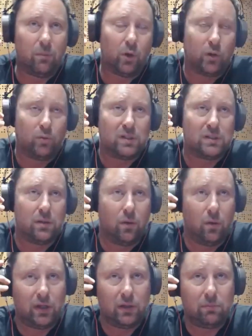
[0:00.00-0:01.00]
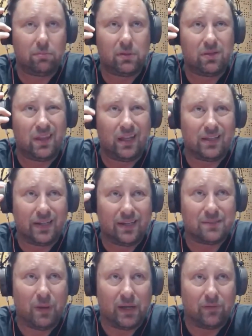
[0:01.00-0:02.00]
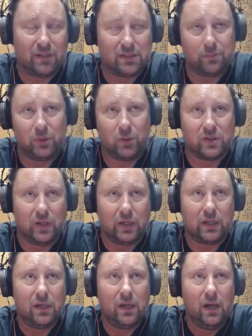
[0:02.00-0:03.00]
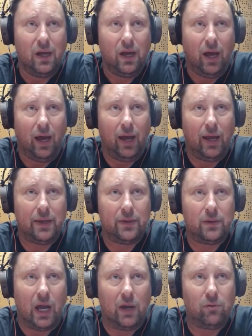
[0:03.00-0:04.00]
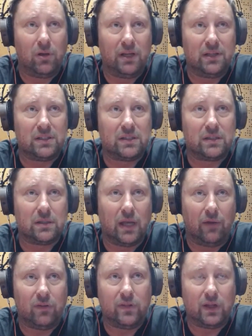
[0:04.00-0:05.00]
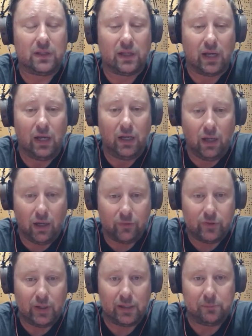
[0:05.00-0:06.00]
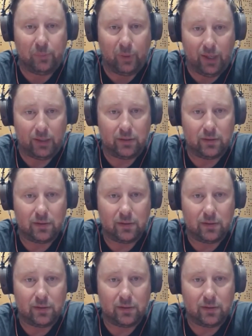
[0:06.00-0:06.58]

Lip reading: motto was, only thing that is matter is music. And I released everything that I loved and played.